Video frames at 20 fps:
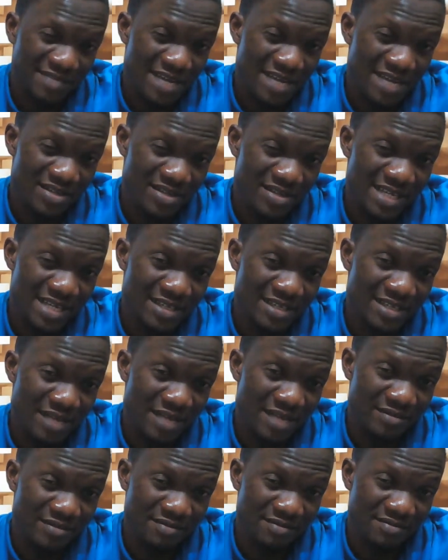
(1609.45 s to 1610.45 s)
How does that
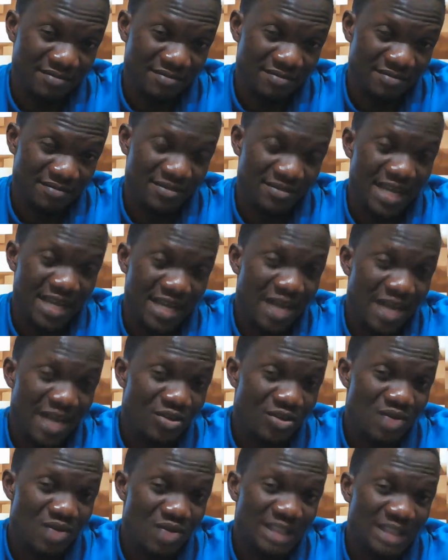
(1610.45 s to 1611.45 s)
sound? How
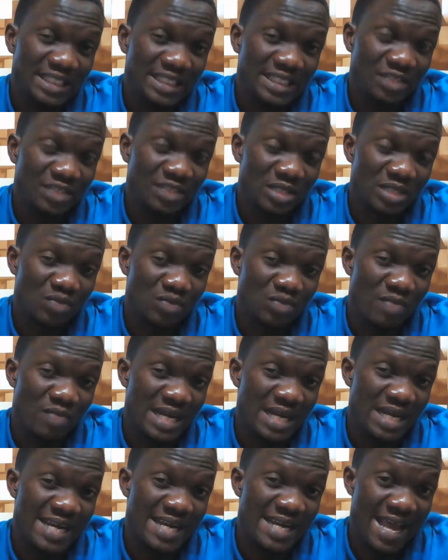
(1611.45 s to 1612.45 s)
do you have sex with a
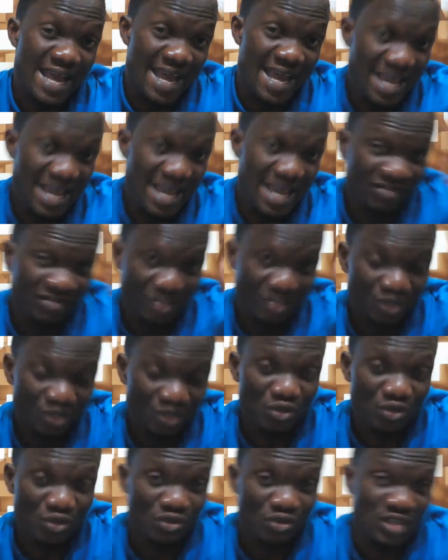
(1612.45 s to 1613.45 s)
woman in heaven,
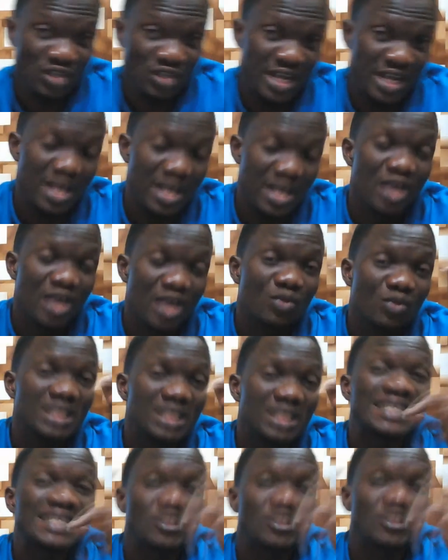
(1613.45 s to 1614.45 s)
so to say,
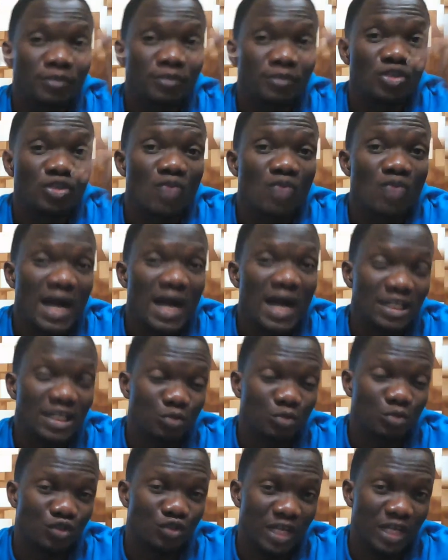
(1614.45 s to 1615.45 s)
which is a spiritual
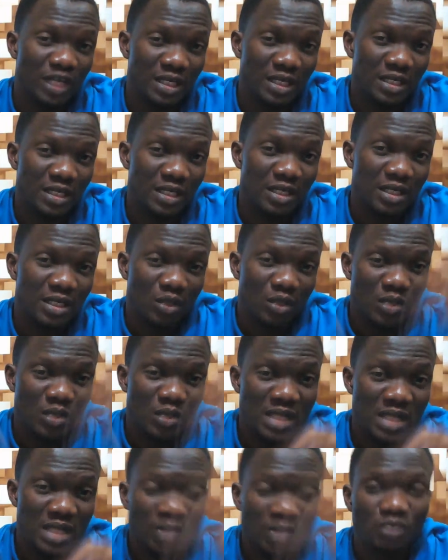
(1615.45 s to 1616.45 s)
atmosphere,
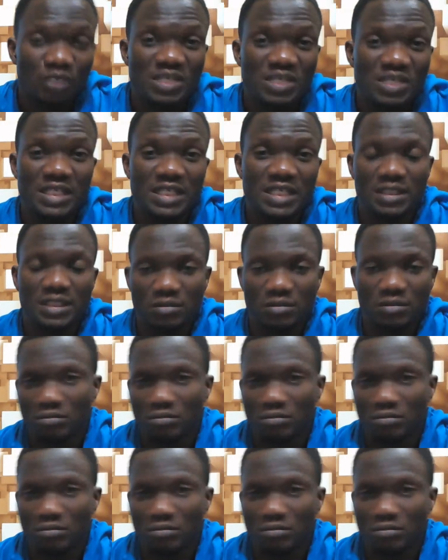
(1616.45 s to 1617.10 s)
without your penis?